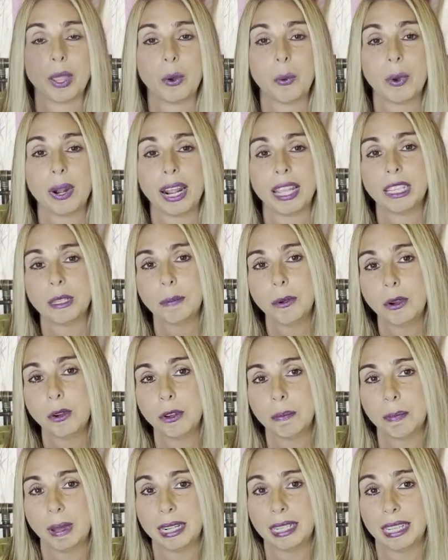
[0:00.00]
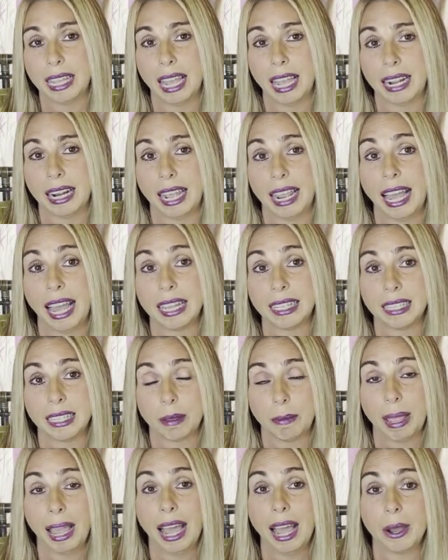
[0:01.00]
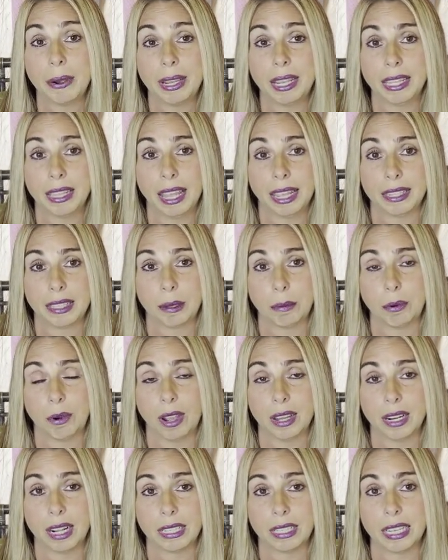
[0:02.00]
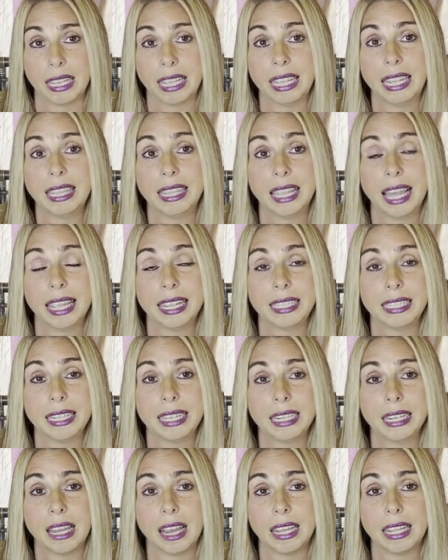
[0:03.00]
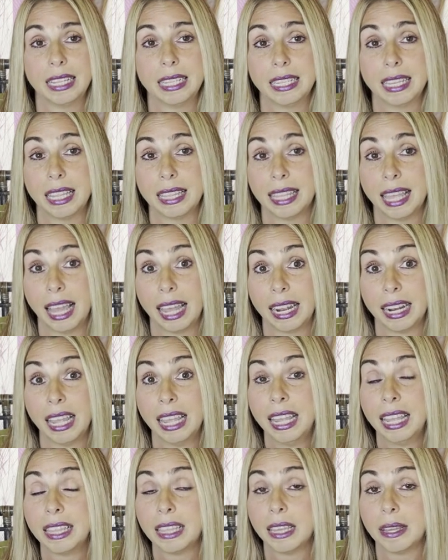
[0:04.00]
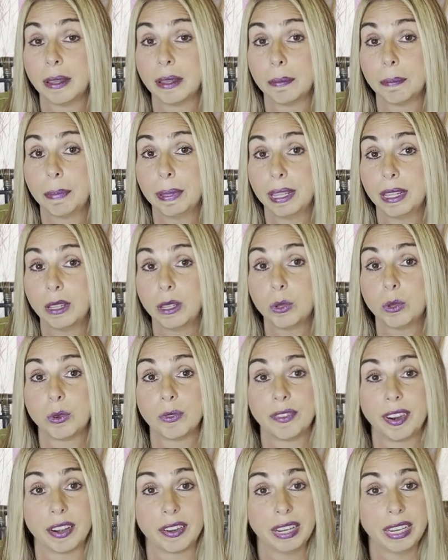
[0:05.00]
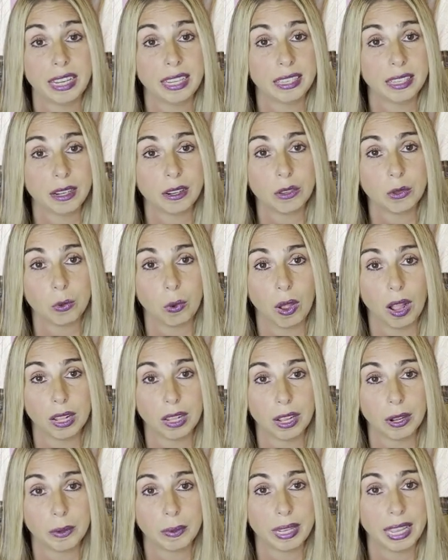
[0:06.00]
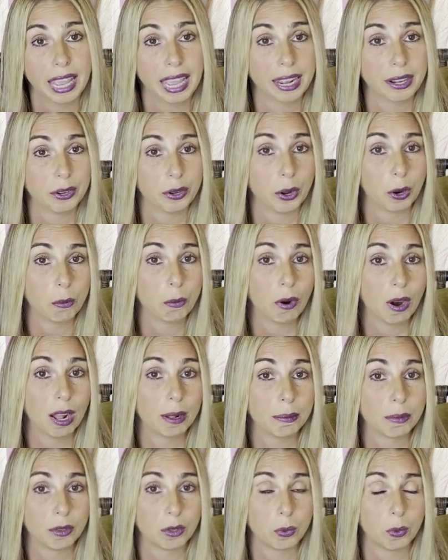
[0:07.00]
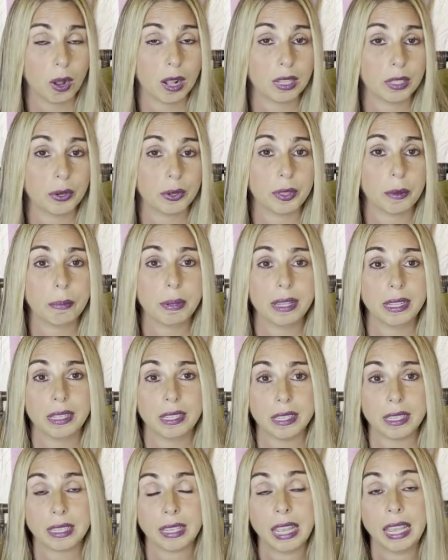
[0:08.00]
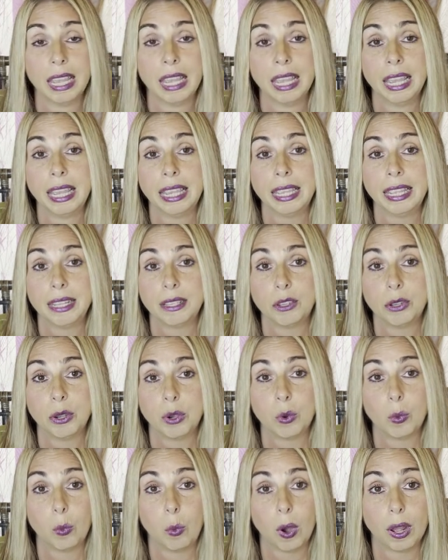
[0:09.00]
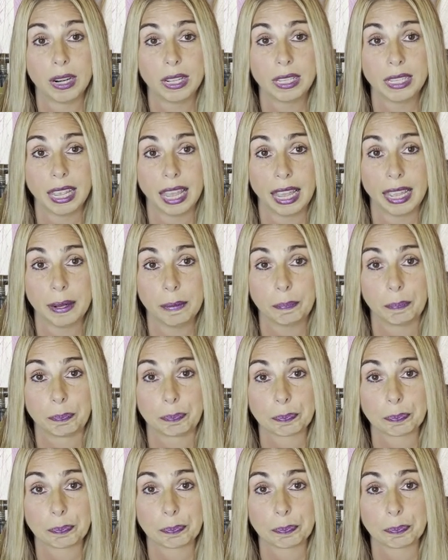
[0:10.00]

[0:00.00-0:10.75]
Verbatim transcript: when I spoke with my dad, I asked him how he liked the product. He liked it. Uh, he said that the pills were very easy to swallow. He had no problem swallowing the pills. He took one a day